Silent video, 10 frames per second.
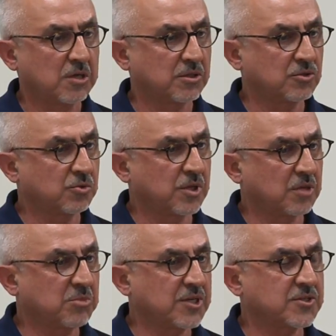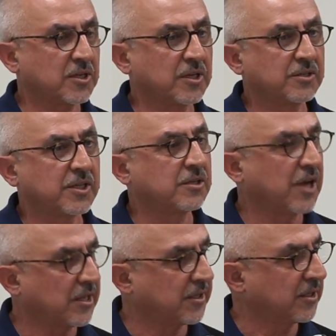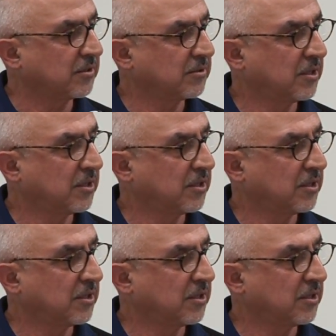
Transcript: the Tudeh basically did nothing.